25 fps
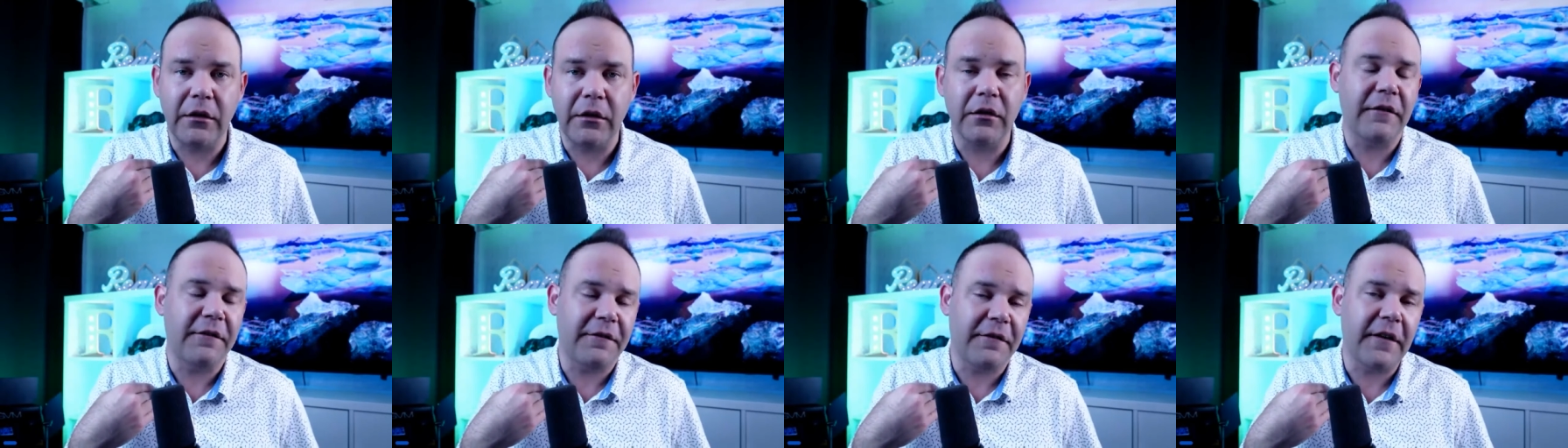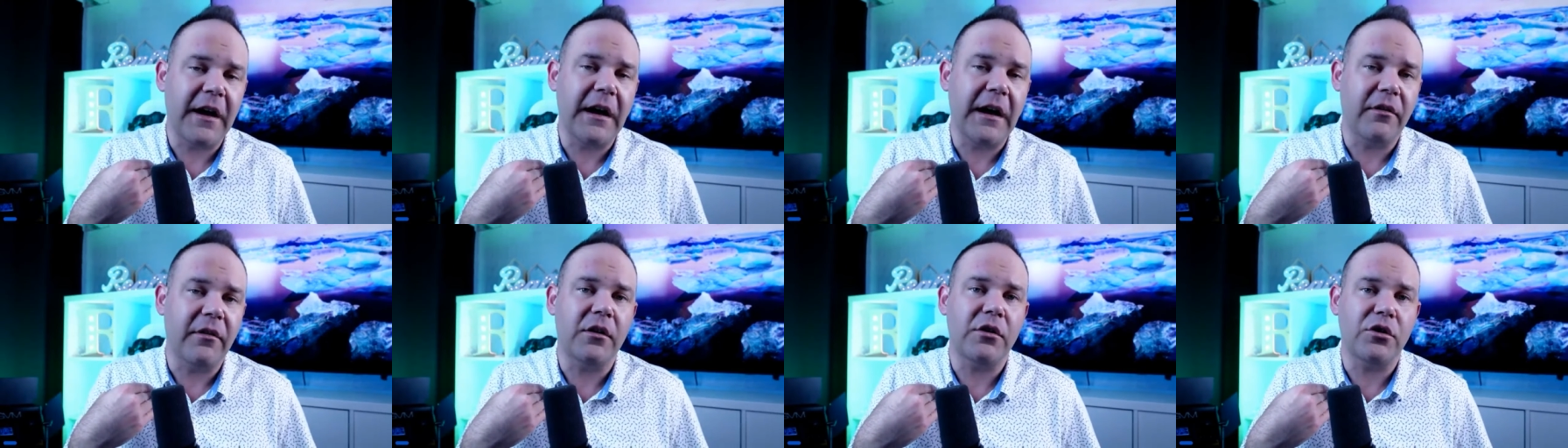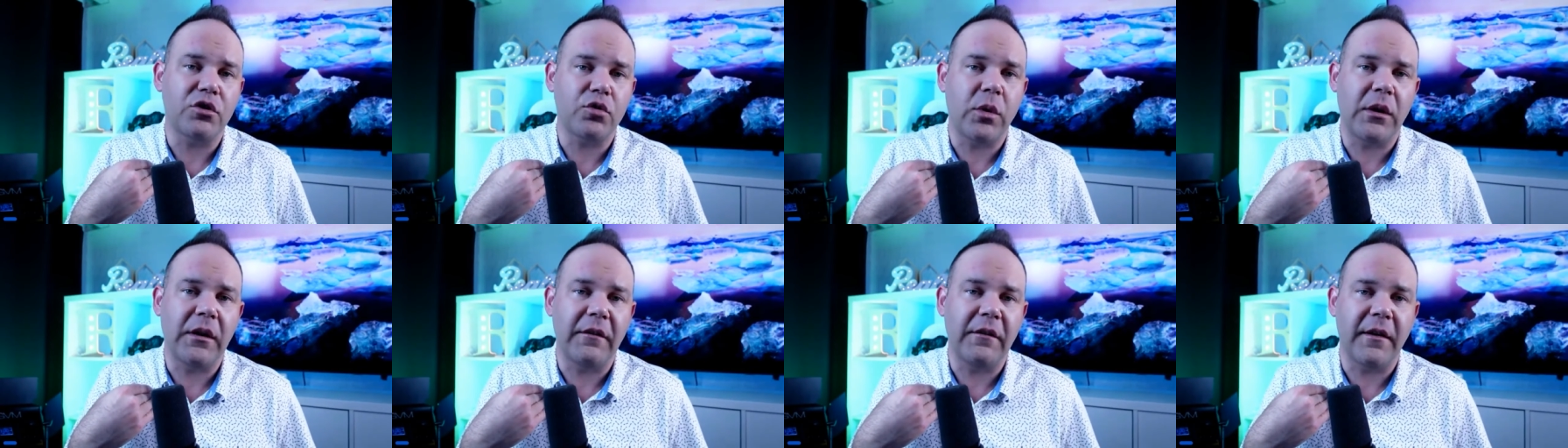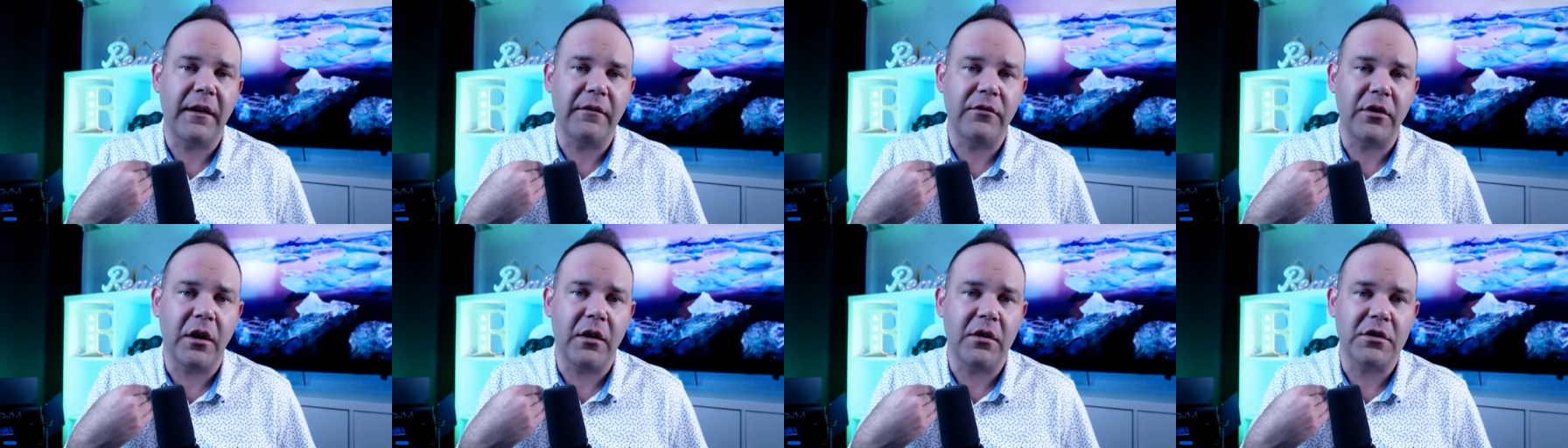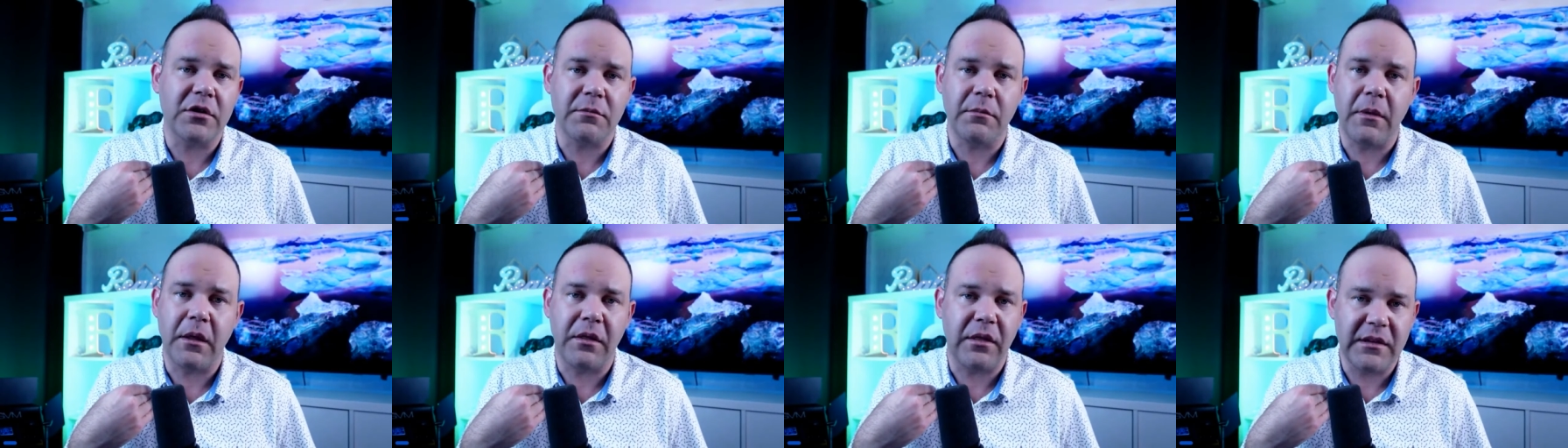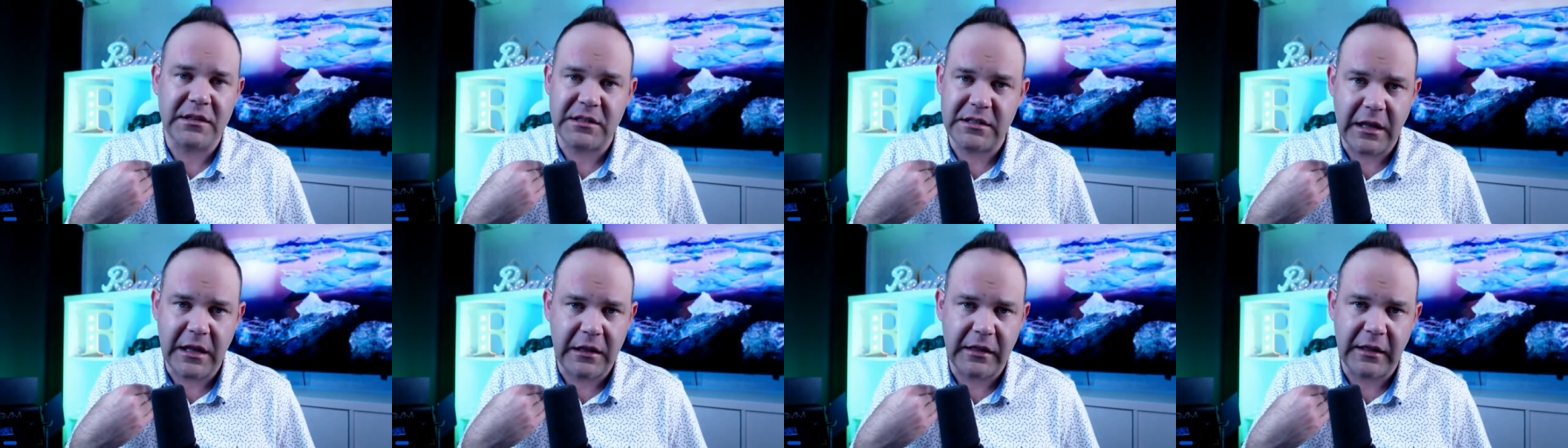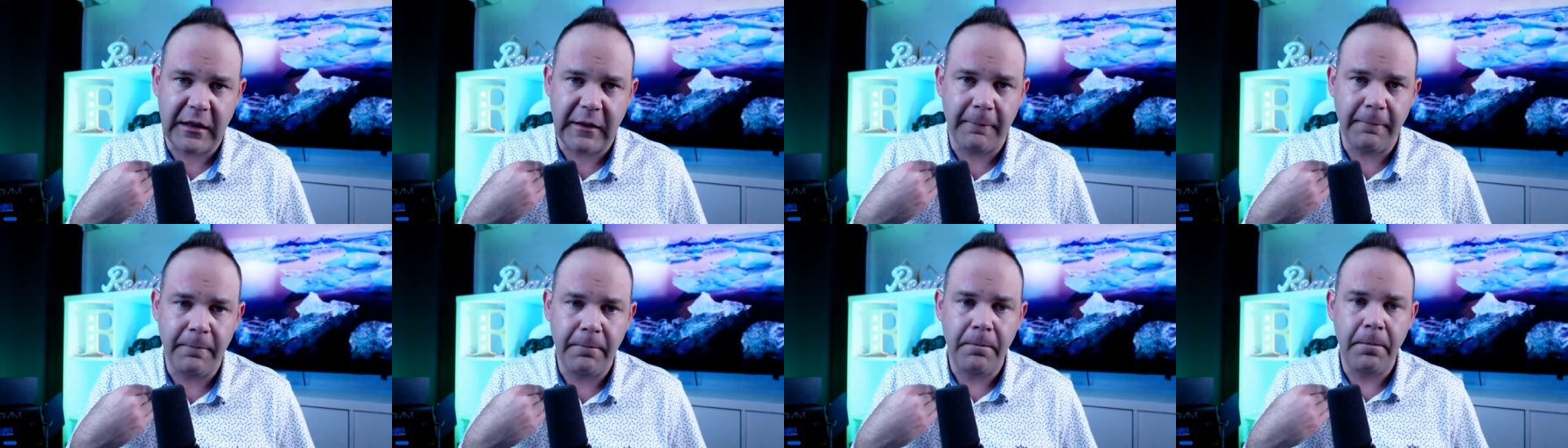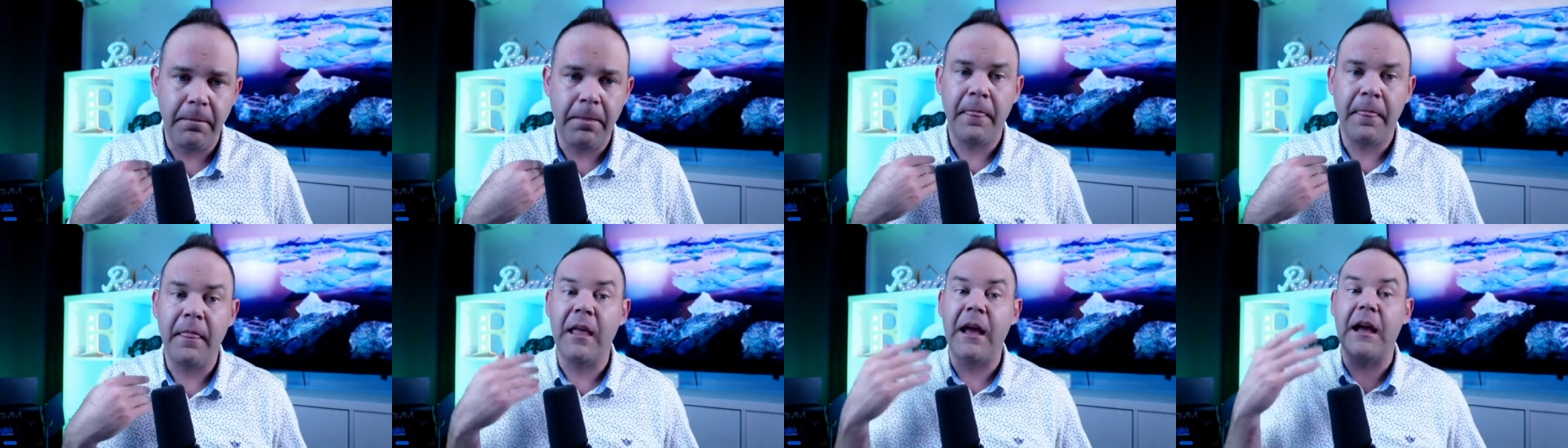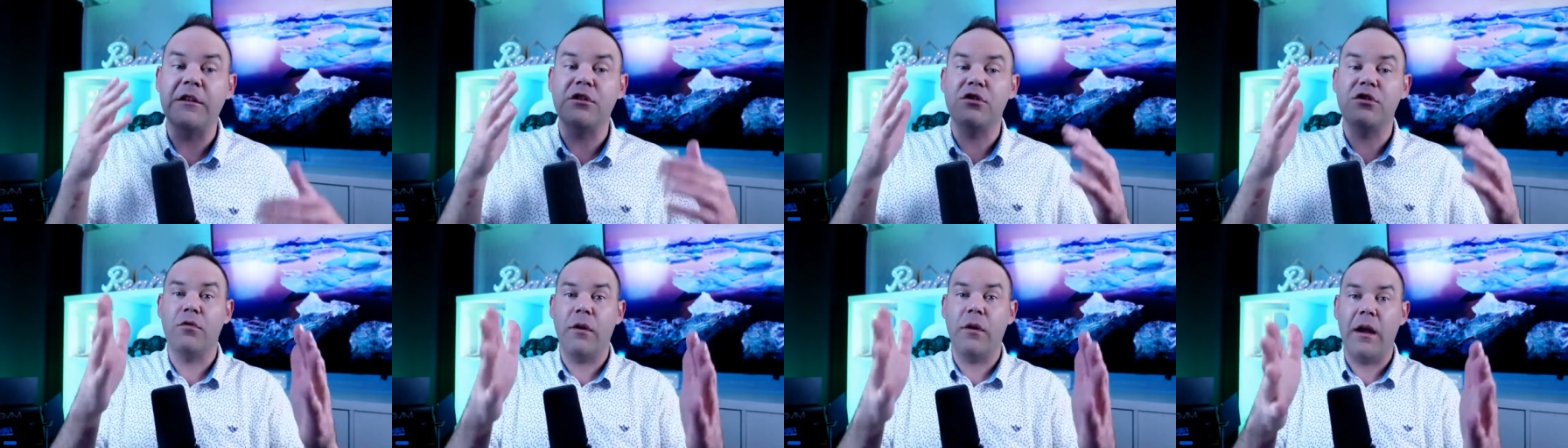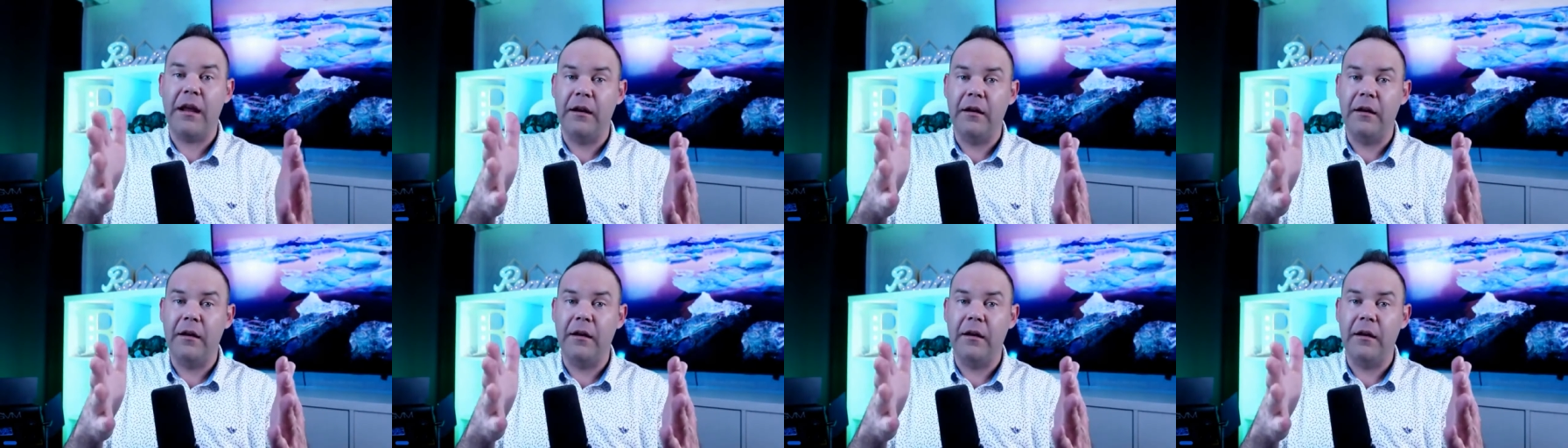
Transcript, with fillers: $525 a month is nothing. That's great.